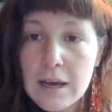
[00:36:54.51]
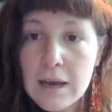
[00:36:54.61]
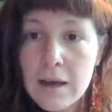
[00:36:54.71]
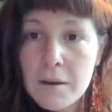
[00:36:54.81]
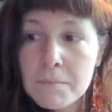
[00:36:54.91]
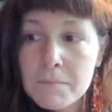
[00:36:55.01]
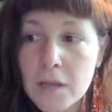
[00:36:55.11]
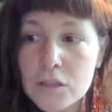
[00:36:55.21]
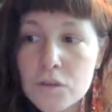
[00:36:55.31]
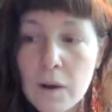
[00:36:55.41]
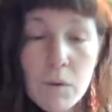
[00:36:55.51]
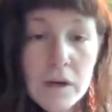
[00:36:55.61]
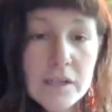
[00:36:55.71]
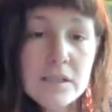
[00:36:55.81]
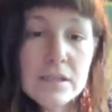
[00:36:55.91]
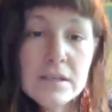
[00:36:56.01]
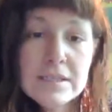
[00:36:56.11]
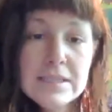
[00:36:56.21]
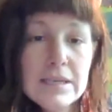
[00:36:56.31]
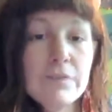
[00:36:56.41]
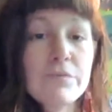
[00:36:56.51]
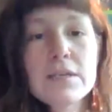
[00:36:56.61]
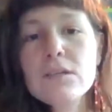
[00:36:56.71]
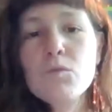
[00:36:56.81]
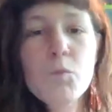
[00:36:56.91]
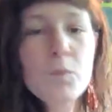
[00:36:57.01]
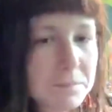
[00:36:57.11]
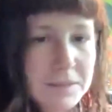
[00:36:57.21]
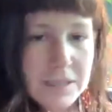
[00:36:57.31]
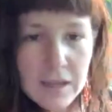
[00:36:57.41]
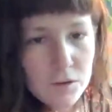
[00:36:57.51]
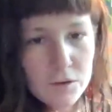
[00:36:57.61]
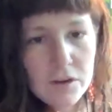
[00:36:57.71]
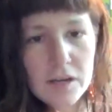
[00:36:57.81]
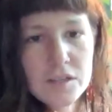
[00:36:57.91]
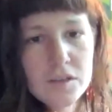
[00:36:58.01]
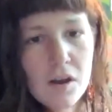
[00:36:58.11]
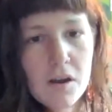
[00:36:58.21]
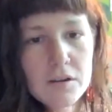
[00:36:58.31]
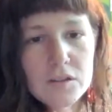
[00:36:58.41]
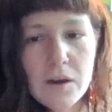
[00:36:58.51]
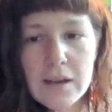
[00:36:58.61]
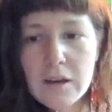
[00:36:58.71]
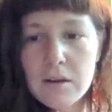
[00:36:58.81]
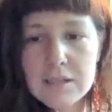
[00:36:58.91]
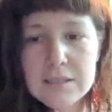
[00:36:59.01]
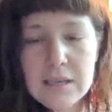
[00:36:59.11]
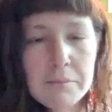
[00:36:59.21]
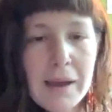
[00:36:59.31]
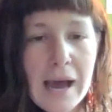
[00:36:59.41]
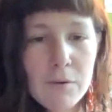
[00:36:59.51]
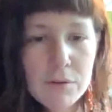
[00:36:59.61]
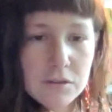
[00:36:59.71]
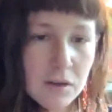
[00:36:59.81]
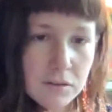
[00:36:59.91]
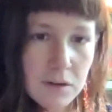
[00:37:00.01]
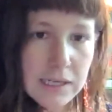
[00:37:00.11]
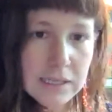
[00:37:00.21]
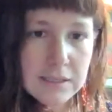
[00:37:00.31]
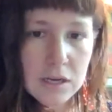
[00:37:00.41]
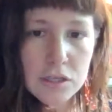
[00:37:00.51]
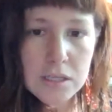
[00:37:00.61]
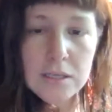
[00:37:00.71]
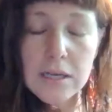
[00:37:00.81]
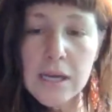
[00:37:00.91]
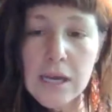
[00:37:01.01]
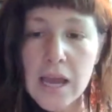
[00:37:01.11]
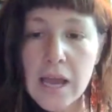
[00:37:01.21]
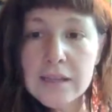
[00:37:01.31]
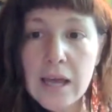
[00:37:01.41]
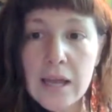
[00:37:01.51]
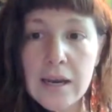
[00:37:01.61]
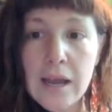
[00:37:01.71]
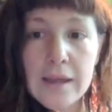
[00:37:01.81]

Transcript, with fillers: Um, so I wanted to see if we could whip together a song. So I call this like power songwriting session. And then